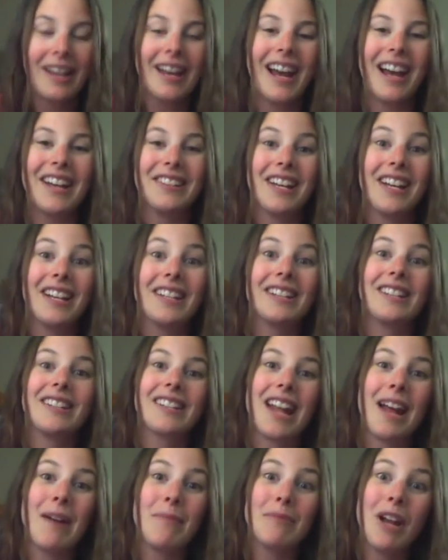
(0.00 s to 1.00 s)
And then
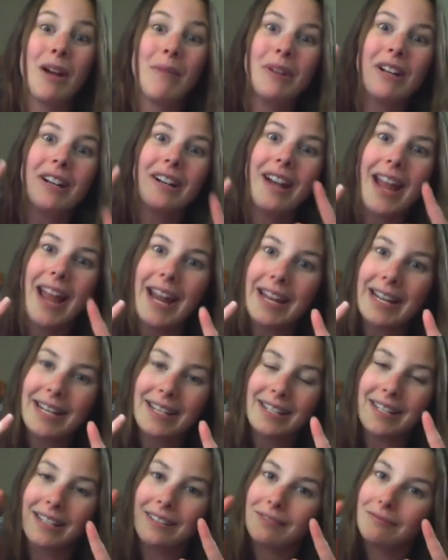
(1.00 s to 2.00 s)
step number 8
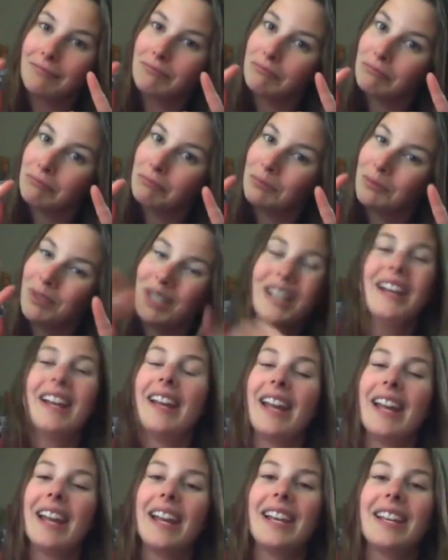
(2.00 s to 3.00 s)

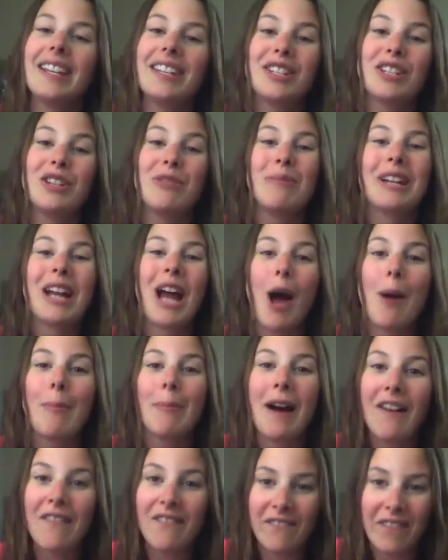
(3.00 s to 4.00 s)
is to become a